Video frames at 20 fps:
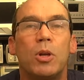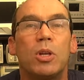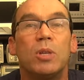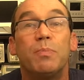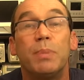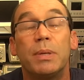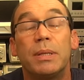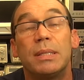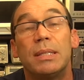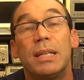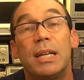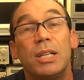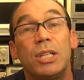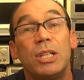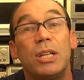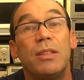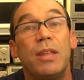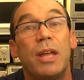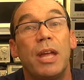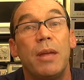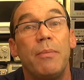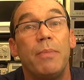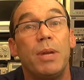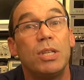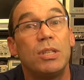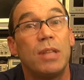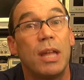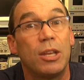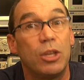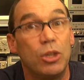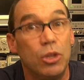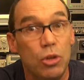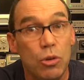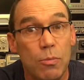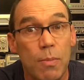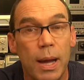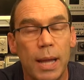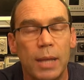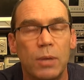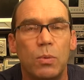because potentially the image that you
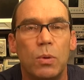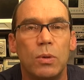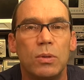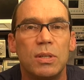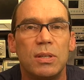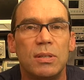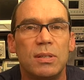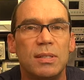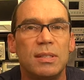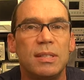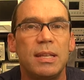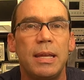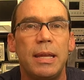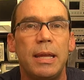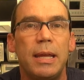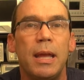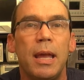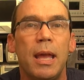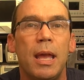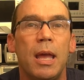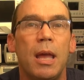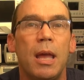might want to see